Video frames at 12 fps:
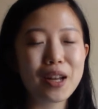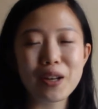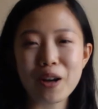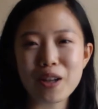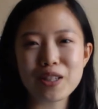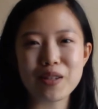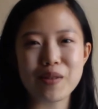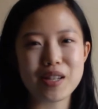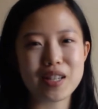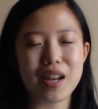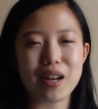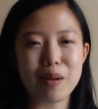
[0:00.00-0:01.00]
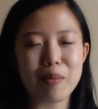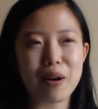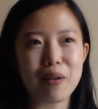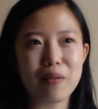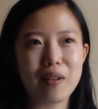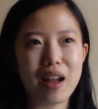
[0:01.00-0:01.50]
not so excited
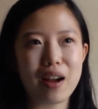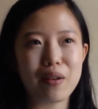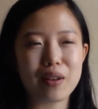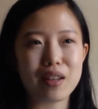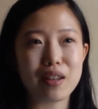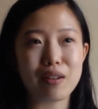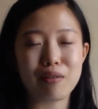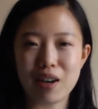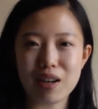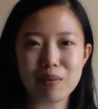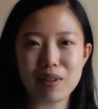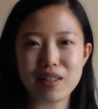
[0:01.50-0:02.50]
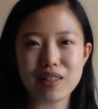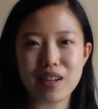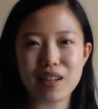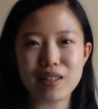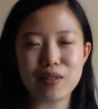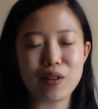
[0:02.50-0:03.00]
about how he randomly
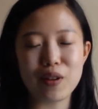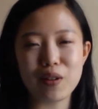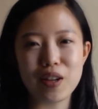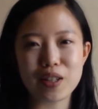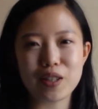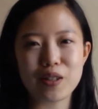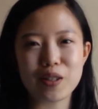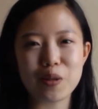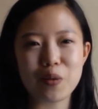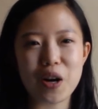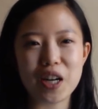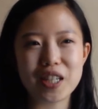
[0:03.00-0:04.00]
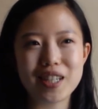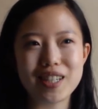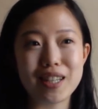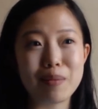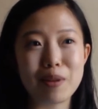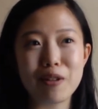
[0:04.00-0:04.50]
assigns video lectures to watch
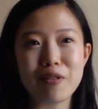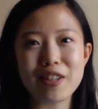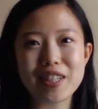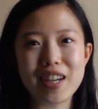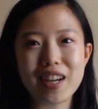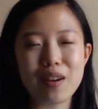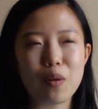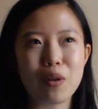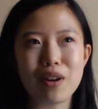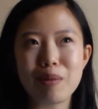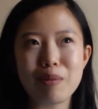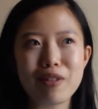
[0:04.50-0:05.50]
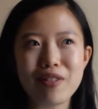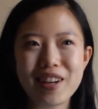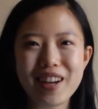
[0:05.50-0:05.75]
in the middle of the day or in the middle of the